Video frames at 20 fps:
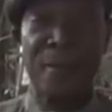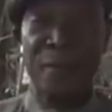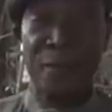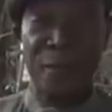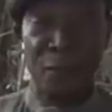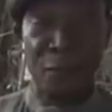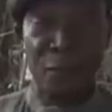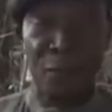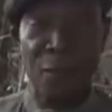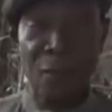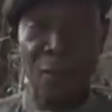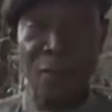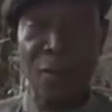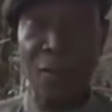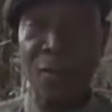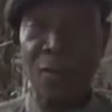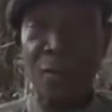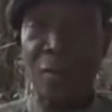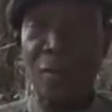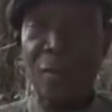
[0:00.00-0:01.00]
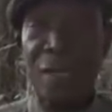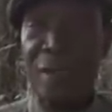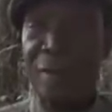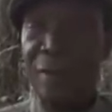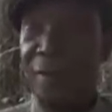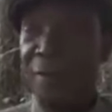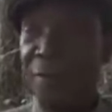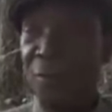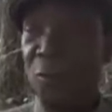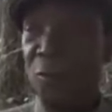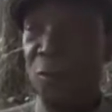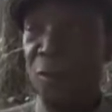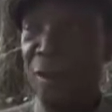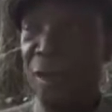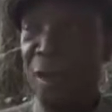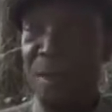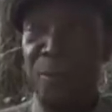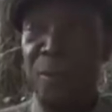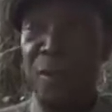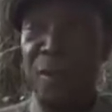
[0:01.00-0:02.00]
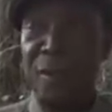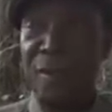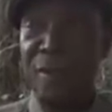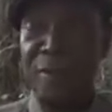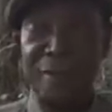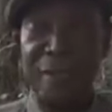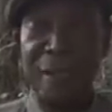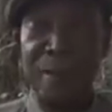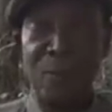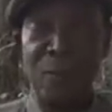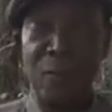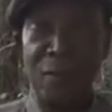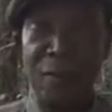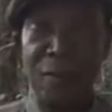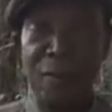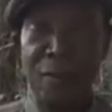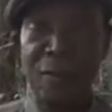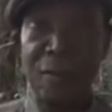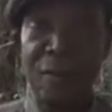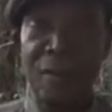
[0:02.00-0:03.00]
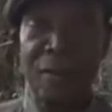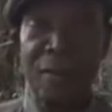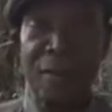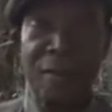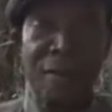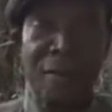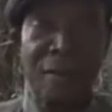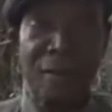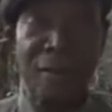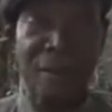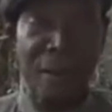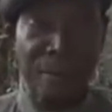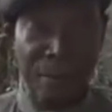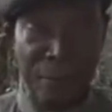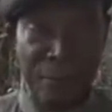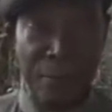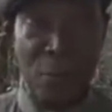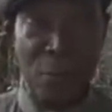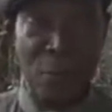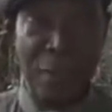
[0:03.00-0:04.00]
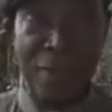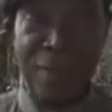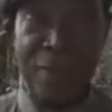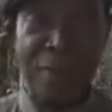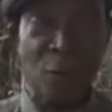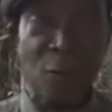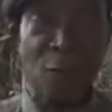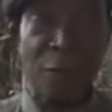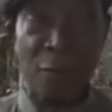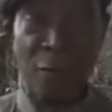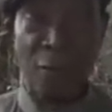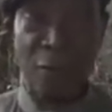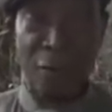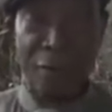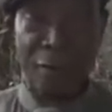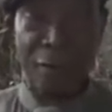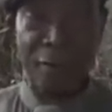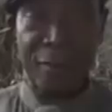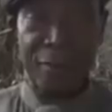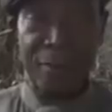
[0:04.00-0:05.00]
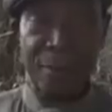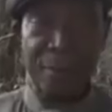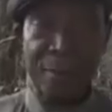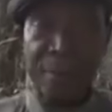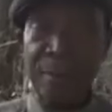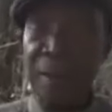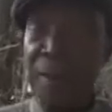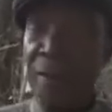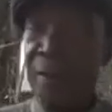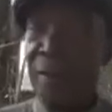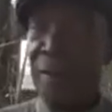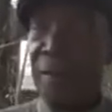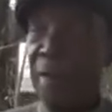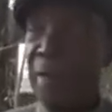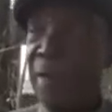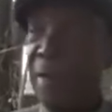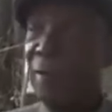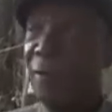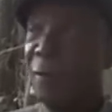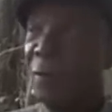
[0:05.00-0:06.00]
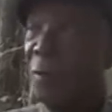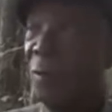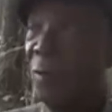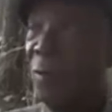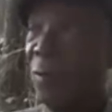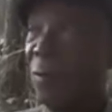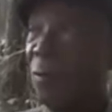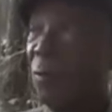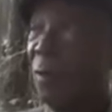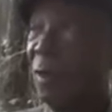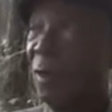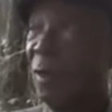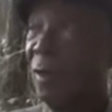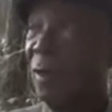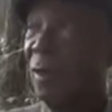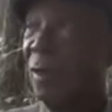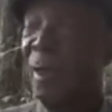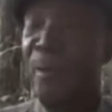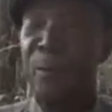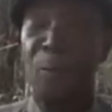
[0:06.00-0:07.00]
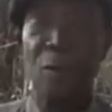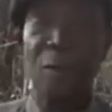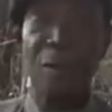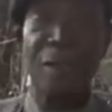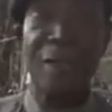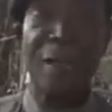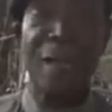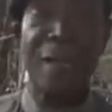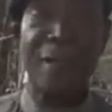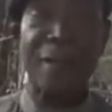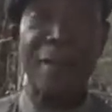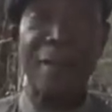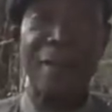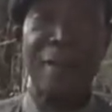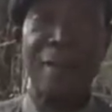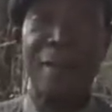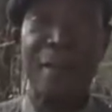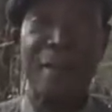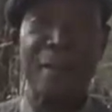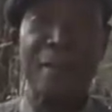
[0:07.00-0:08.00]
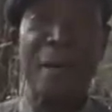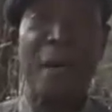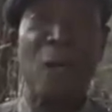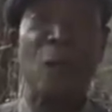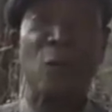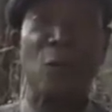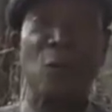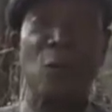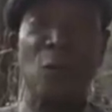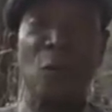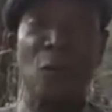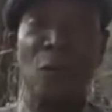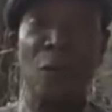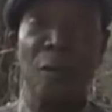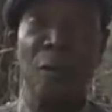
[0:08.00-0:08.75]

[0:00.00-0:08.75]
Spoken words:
fund so that a school can be established. Grammar school, as it was called then. Hence, we came together, raised about £2,000